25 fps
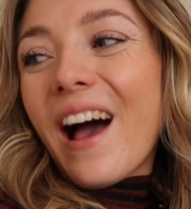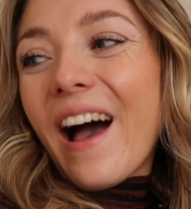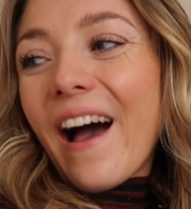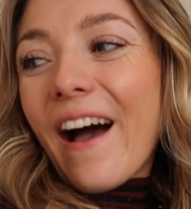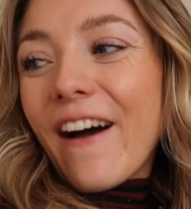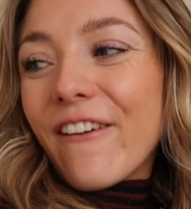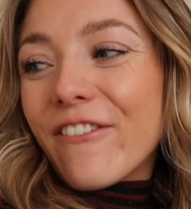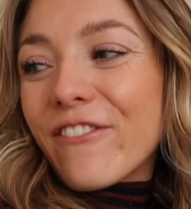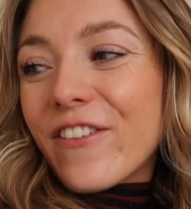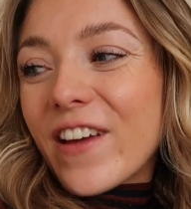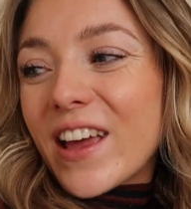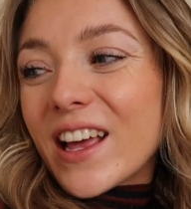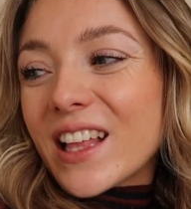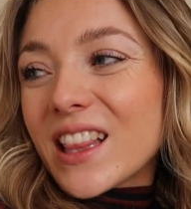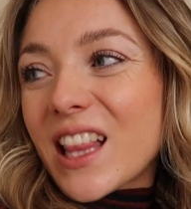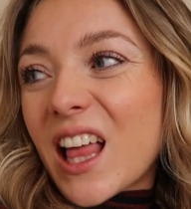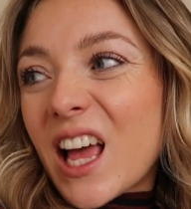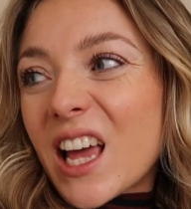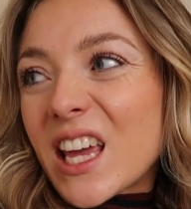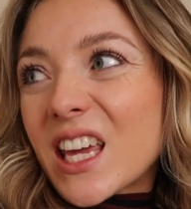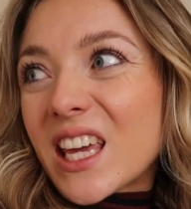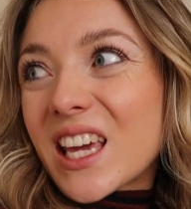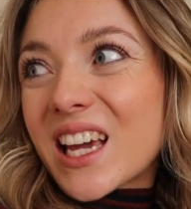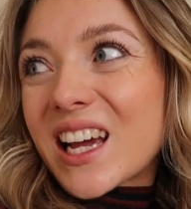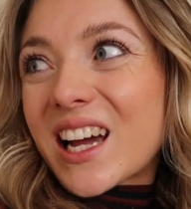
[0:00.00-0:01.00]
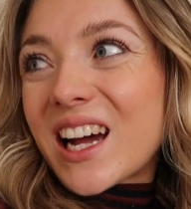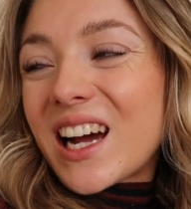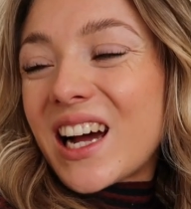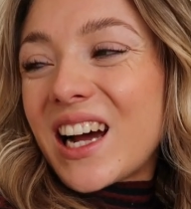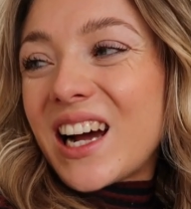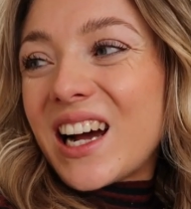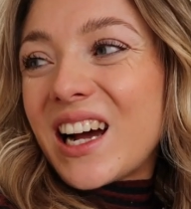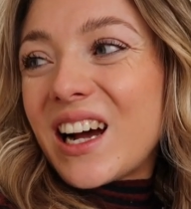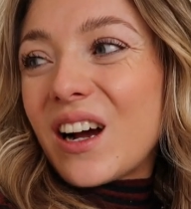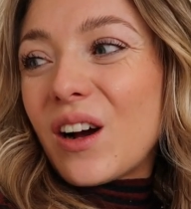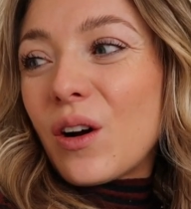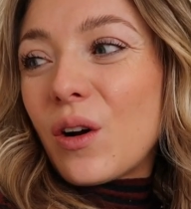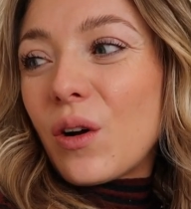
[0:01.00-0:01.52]
I feel like
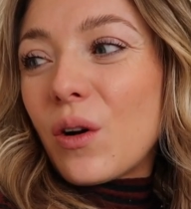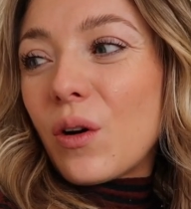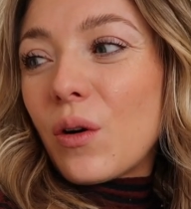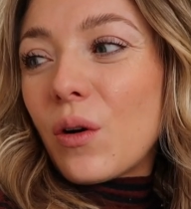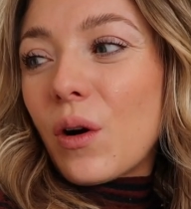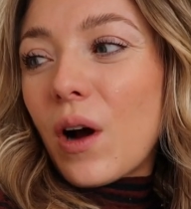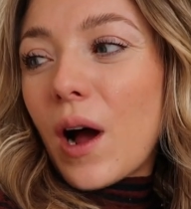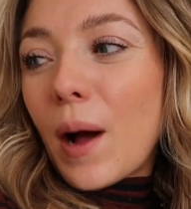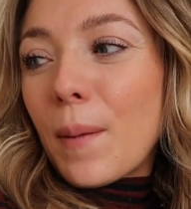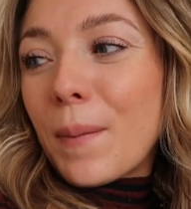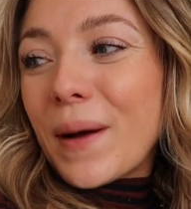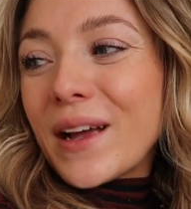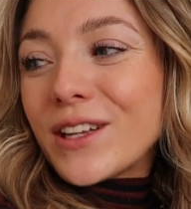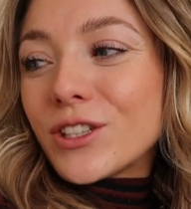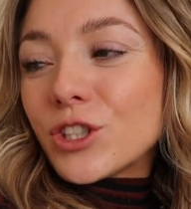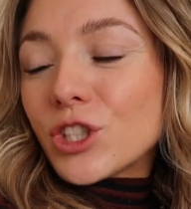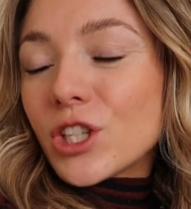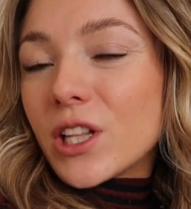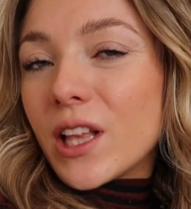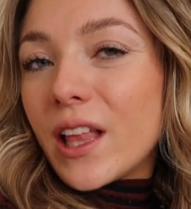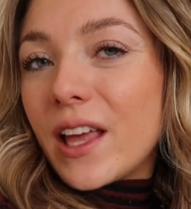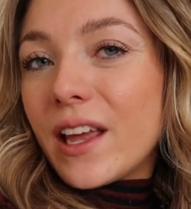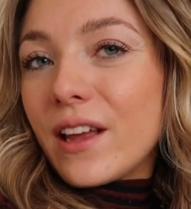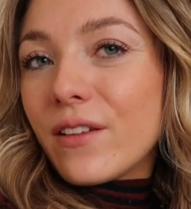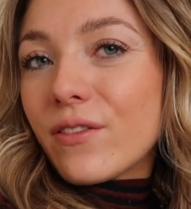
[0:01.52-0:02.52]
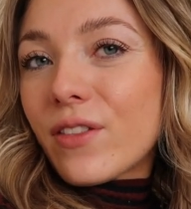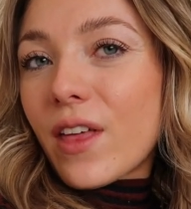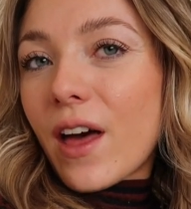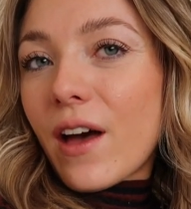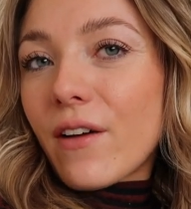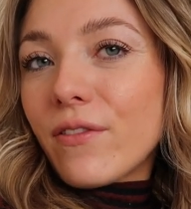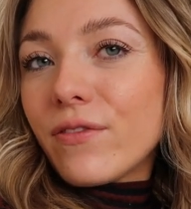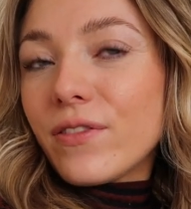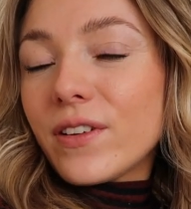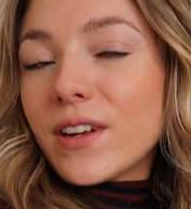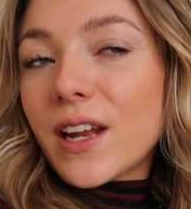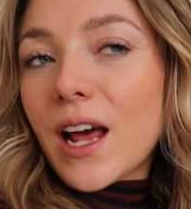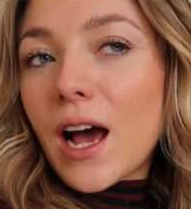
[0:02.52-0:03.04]
I might just leave
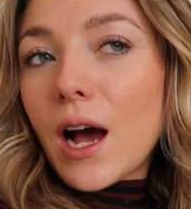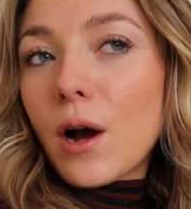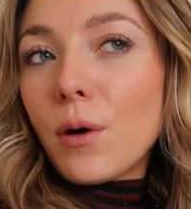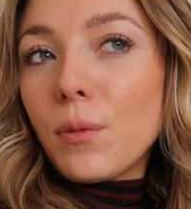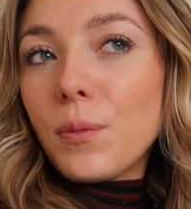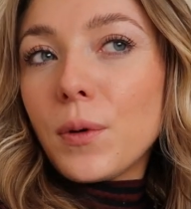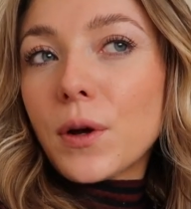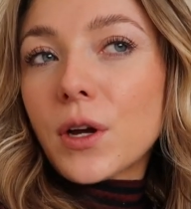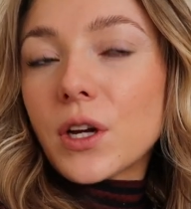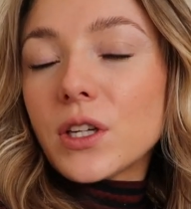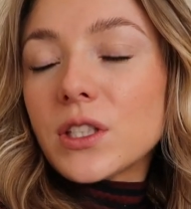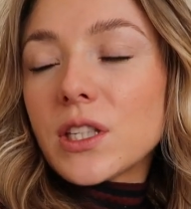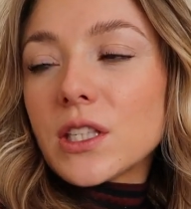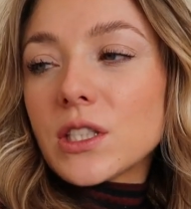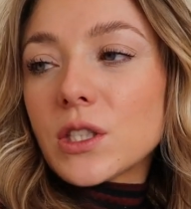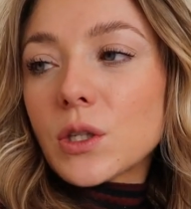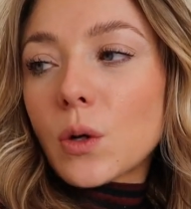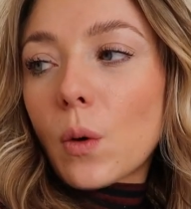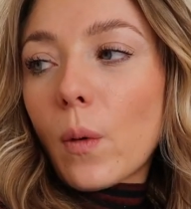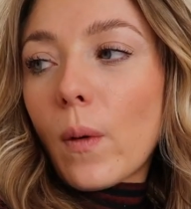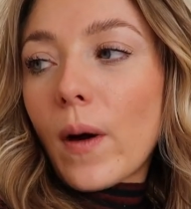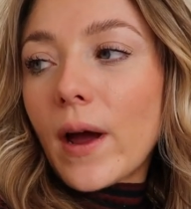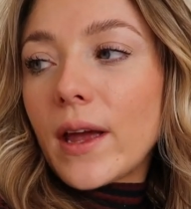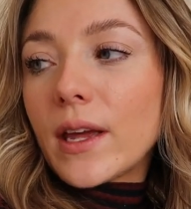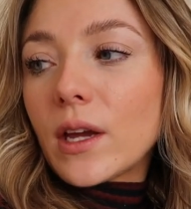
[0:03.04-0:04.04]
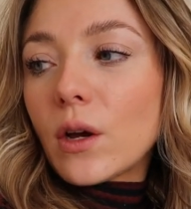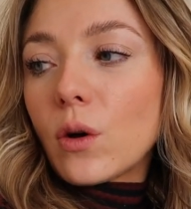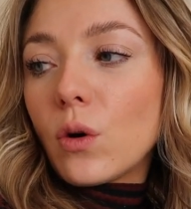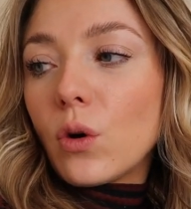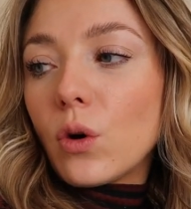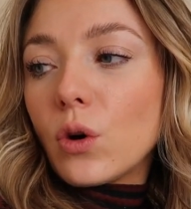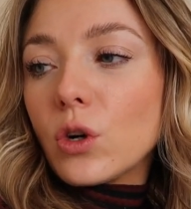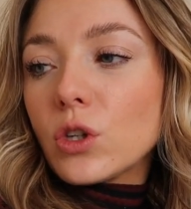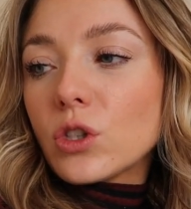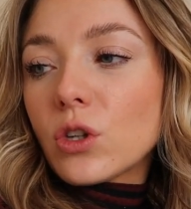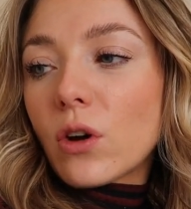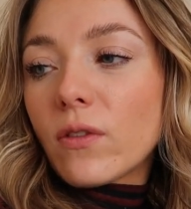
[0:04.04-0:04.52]
that for now because it's quite good.